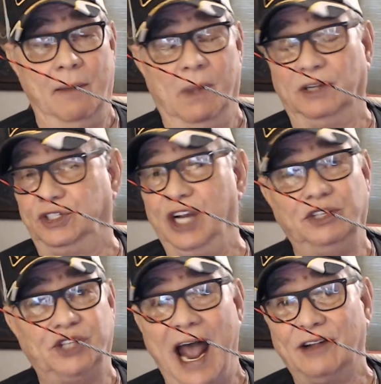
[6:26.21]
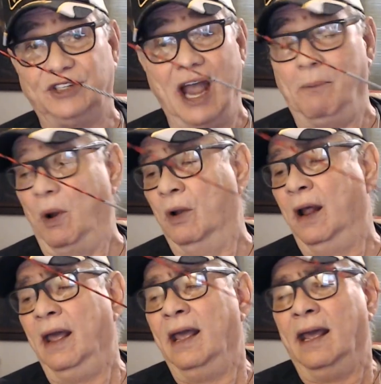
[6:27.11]
It's just that simple.
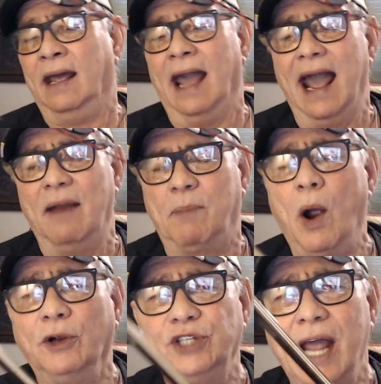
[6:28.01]
And personally, I